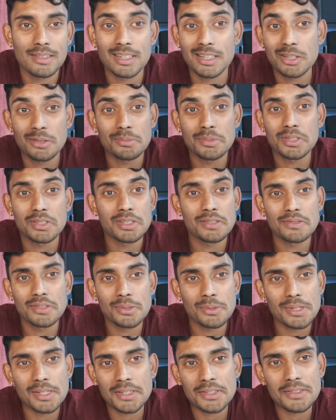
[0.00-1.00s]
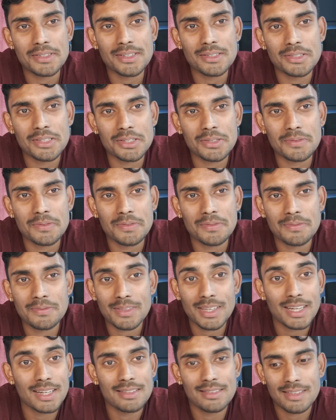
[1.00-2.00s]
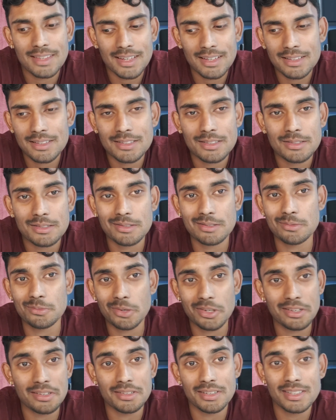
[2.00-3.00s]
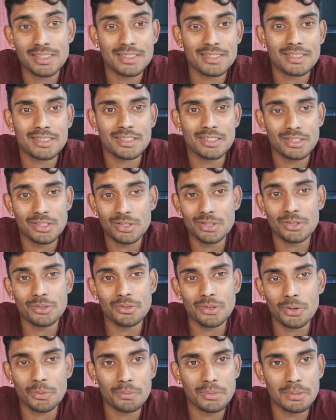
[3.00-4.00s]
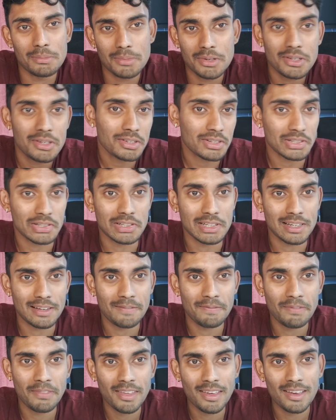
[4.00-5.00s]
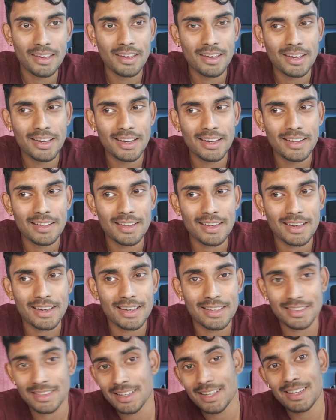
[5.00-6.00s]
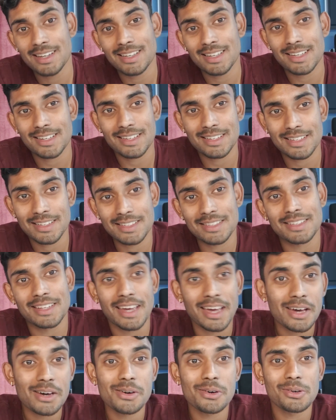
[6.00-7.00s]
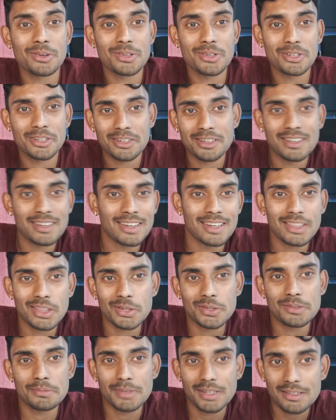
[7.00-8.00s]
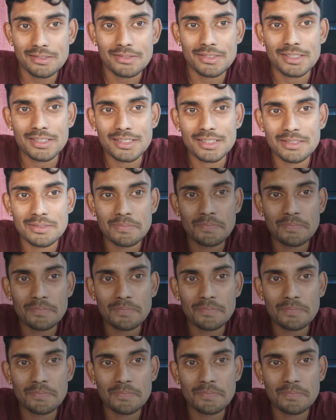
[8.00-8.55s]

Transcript: and observe the world around you. That's what it is to do open monitoring, and that is how you're gonna get those benefits.